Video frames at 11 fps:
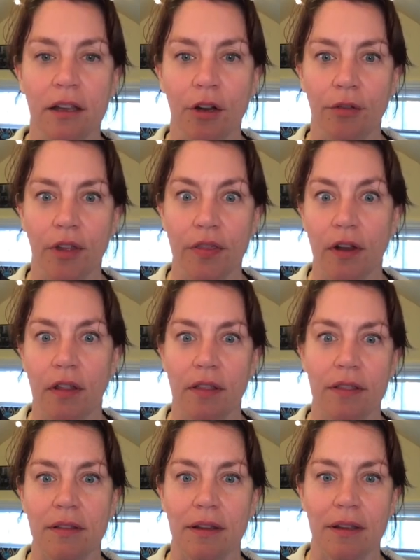That
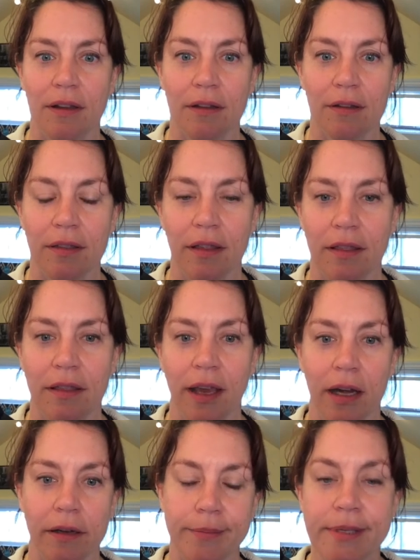they got a